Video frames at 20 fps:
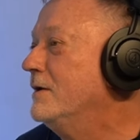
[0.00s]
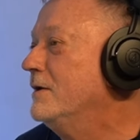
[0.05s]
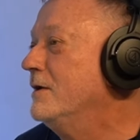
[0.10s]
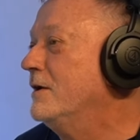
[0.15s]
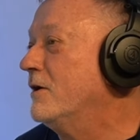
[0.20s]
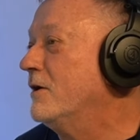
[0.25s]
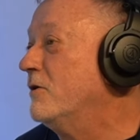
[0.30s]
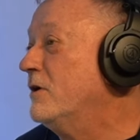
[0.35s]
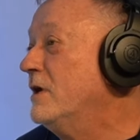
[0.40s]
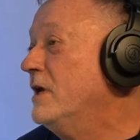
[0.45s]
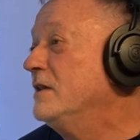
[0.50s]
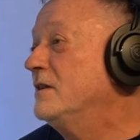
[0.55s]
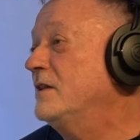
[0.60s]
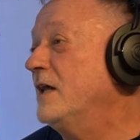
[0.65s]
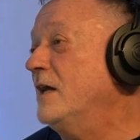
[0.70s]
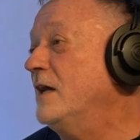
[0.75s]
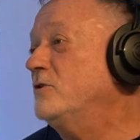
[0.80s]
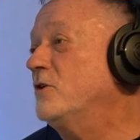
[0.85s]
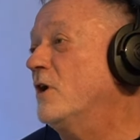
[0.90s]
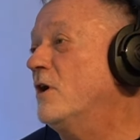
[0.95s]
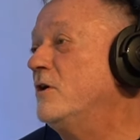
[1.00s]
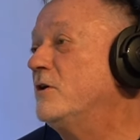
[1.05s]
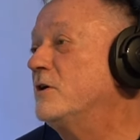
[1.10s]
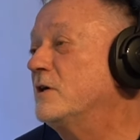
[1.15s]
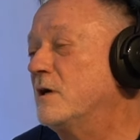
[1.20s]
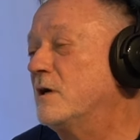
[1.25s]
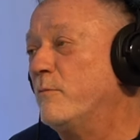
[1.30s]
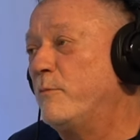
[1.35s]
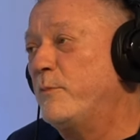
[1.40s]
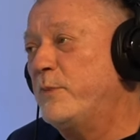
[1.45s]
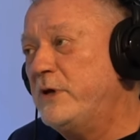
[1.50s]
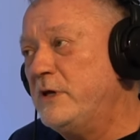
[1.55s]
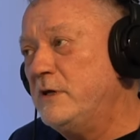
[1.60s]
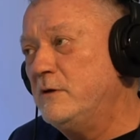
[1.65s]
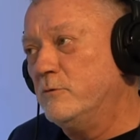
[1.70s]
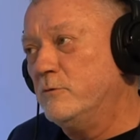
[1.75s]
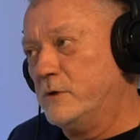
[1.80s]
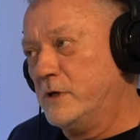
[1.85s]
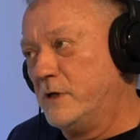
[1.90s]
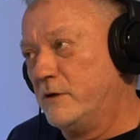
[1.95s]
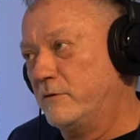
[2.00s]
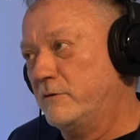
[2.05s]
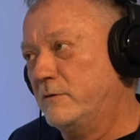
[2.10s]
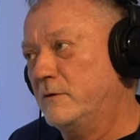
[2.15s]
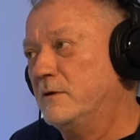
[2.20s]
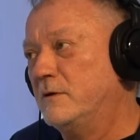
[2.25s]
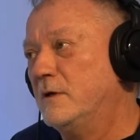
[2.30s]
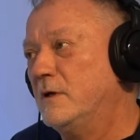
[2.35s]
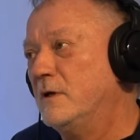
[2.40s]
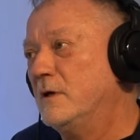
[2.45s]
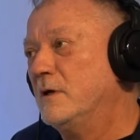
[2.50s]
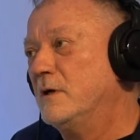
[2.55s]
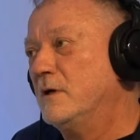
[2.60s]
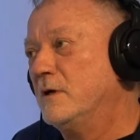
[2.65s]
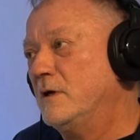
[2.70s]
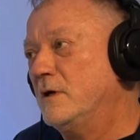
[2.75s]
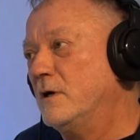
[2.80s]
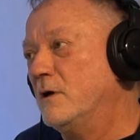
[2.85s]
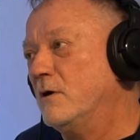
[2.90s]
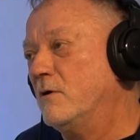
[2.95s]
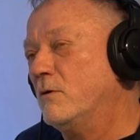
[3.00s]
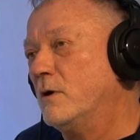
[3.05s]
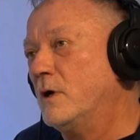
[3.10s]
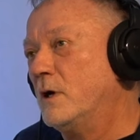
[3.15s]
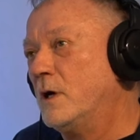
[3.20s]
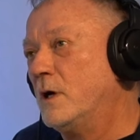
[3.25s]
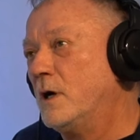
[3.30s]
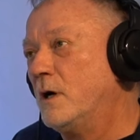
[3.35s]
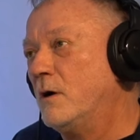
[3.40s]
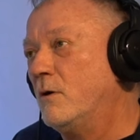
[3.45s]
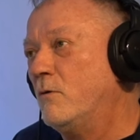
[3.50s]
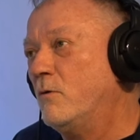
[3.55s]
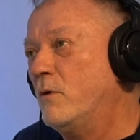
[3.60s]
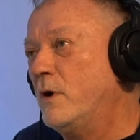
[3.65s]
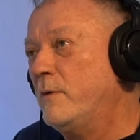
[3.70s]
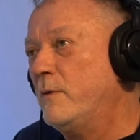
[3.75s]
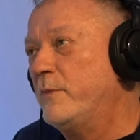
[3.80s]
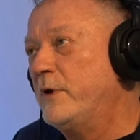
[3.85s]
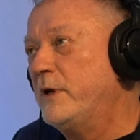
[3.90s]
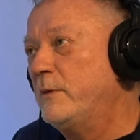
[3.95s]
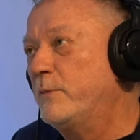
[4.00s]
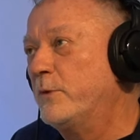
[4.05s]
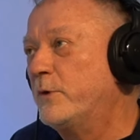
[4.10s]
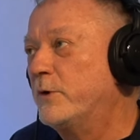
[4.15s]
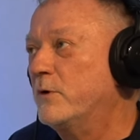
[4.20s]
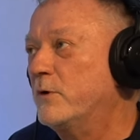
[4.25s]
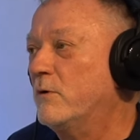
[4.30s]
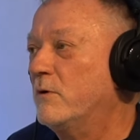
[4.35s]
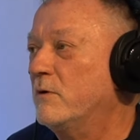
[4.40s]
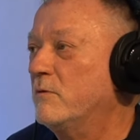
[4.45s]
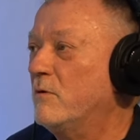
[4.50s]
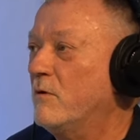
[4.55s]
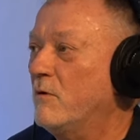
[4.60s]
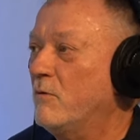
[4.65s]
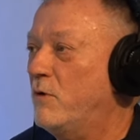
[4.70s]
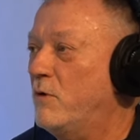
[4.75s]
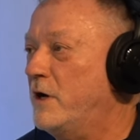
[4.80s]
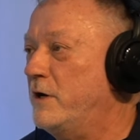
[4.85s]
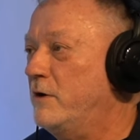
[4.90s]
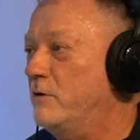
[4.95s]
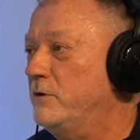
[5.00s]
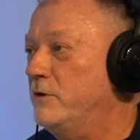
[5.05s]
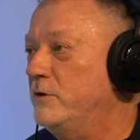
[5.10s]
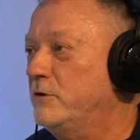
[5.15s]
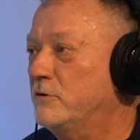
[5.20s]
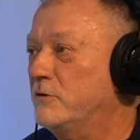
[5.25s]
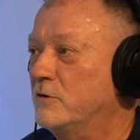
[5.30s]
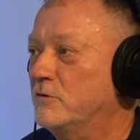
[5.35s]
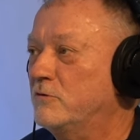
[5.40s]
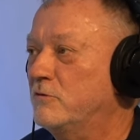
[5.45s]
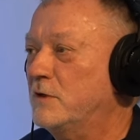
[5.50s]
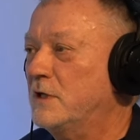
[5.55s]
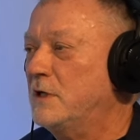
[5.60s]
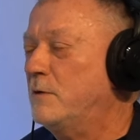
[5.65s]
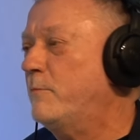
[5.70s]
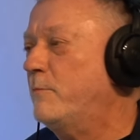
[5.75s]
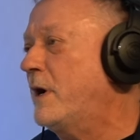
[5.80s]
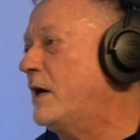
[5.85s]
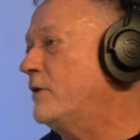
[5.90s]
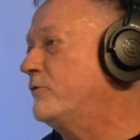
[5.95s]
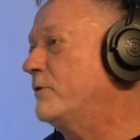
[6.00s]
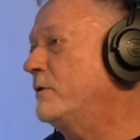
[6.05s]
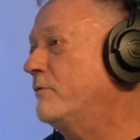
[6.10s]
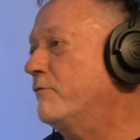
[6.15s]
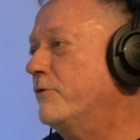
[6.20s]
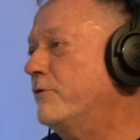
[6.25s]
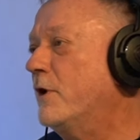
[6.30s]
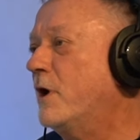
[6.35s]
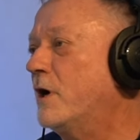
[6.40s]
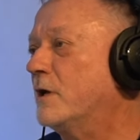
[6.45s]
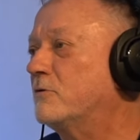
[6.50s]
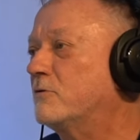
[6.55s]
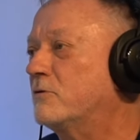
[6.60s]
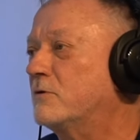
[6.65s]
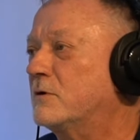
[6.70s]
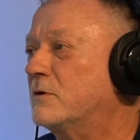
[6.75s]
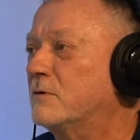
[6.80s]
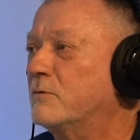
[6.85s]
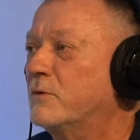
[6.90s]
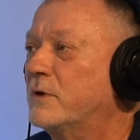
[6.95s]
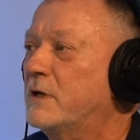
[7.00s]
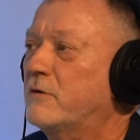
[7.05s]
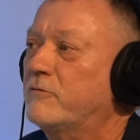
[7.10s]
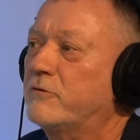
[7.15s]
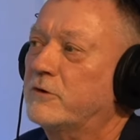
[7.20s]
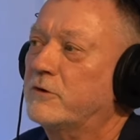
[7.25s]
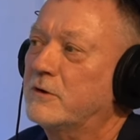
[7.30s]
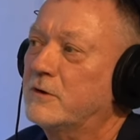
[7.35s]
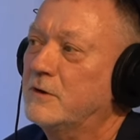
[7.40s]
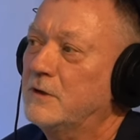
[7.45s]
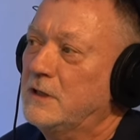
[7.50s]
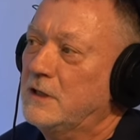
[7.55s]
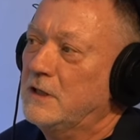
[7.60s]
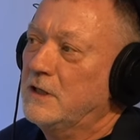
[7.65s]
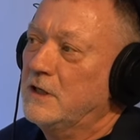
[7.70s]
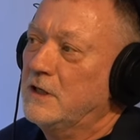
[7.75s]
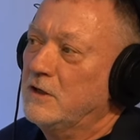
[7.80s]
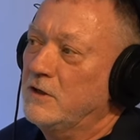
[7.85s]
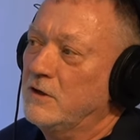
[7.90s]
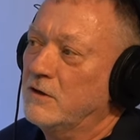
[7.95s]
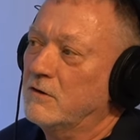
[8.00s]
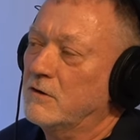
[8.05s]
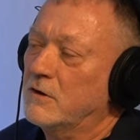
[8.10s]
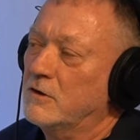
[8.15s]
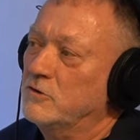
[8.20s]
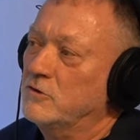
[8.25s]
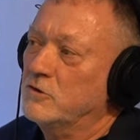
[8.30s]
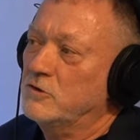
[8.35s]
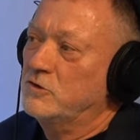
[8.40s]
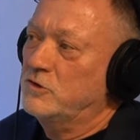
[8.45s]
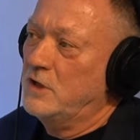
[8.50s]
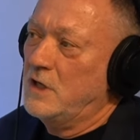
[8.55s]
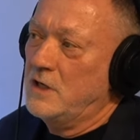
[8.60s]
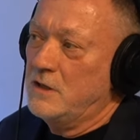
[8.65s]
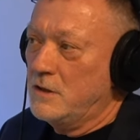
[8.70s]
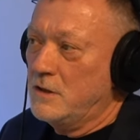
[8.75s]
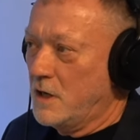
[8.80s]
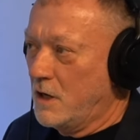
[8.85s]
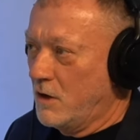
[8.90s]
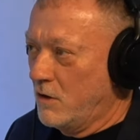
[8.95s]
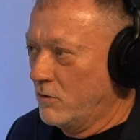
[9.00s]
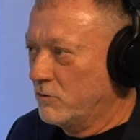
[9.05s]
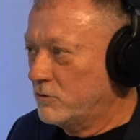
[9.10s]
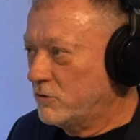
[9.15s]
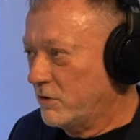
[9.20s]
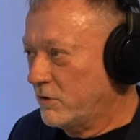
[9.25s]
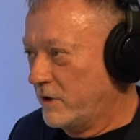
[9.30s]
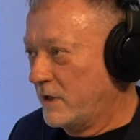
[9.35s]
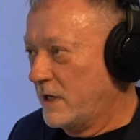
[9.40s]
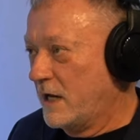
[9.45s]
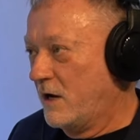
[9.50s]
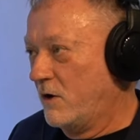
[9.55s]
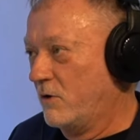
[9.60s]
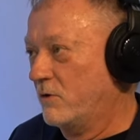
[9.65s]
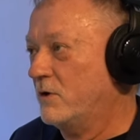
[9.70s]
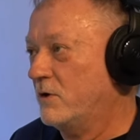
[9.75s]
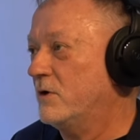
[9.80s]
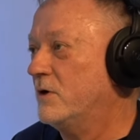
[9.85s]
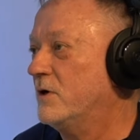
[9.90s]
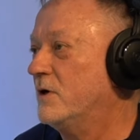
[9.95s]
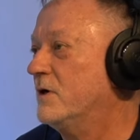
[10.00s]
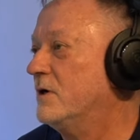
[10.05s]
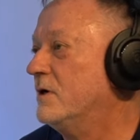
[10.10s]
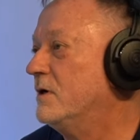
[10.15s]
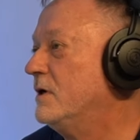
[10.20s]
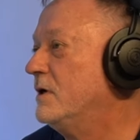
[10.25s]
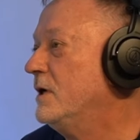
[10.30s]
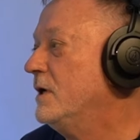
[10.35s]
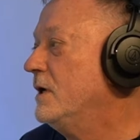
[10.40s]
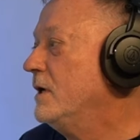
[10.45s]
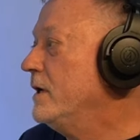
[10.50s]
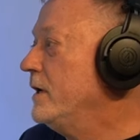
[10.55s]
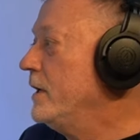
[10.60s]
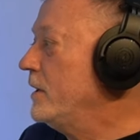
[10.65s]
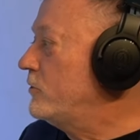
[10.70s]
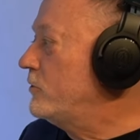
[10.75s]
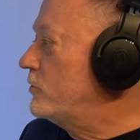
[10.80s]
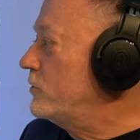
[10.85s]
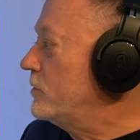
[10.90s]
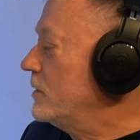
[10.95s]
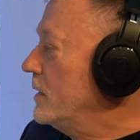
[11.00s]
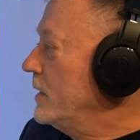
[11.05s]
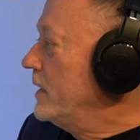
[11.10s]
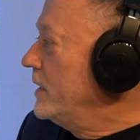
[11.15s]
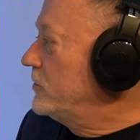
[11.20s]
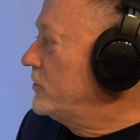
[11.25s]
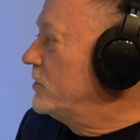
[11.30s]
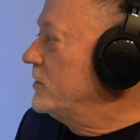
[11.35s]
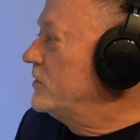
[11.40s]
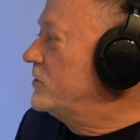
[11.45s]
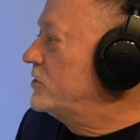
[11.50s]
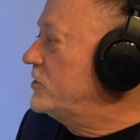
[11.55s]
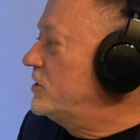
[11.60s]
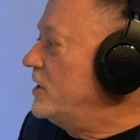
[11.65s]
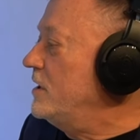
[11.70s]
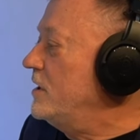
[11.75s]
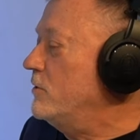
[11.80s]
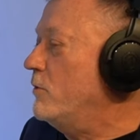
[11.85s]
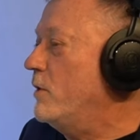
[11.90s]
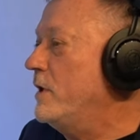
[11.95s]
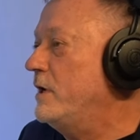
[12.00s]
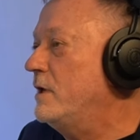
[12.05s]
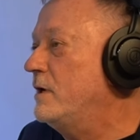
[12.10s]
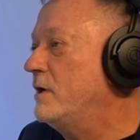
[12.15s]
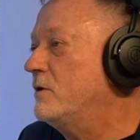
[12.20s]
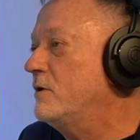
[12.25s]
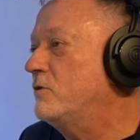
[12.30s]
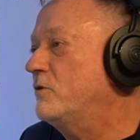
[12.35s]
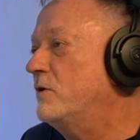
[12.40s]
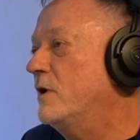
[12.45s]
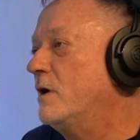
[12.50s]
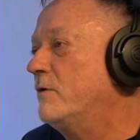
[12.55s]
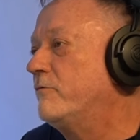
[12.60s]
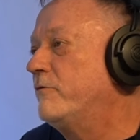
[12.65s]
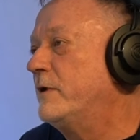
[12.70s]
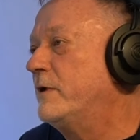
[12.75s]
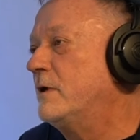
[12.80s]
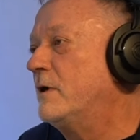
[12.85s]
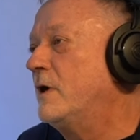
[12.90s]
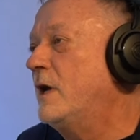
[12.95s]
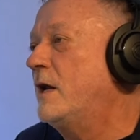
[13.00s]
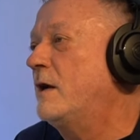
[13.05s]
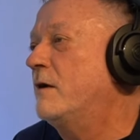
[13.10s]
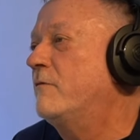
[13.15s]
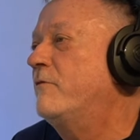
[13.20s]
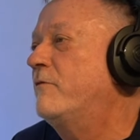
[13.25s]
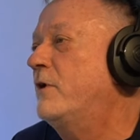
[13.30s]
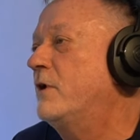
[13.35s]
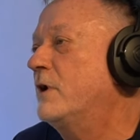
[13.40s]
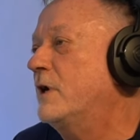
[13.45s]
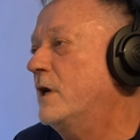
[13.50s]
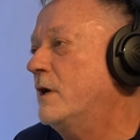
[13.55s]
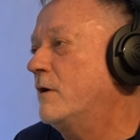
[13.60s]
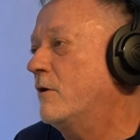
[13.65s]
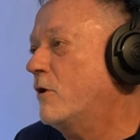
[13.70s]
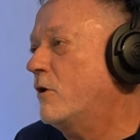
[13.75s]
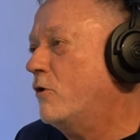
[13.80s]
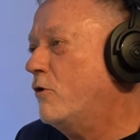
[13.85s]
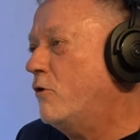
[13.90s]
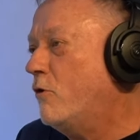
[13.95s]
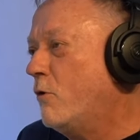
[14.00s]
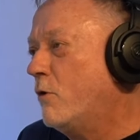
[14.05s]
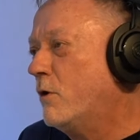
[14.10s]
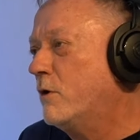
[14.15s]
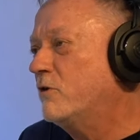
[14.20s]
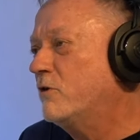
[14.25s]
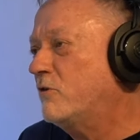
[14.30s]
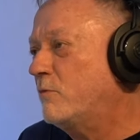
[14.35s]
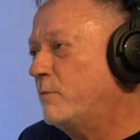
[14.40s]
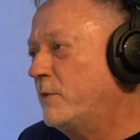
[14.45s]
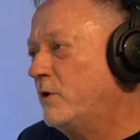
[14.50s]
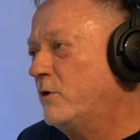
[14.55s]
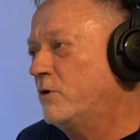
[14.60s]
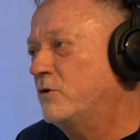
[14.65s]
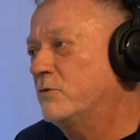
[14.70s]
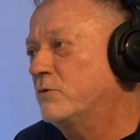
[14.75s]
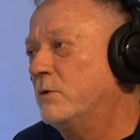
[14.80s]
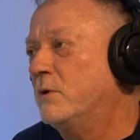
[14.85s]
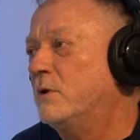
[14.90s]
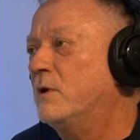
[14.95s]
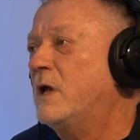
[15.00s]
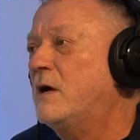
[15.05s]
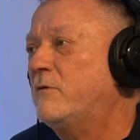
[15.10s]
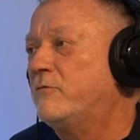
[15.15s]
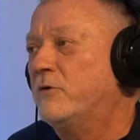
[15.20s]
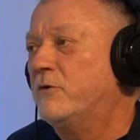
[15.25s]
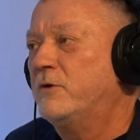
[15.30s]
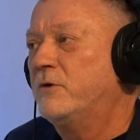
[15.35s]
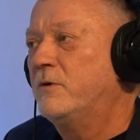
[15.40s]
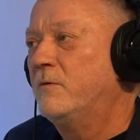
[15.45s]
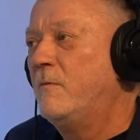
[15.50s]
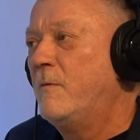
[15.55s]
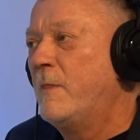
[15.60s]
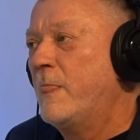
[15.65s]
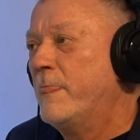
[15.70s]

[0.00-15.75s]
You know, that's hard to compete with. You know, uh, when people are going, well, why don't you just think positive thoughts or whatever? you know, or just say no to the alcohol. It's it's insinuated itself at, at a very kind of core spiritual level.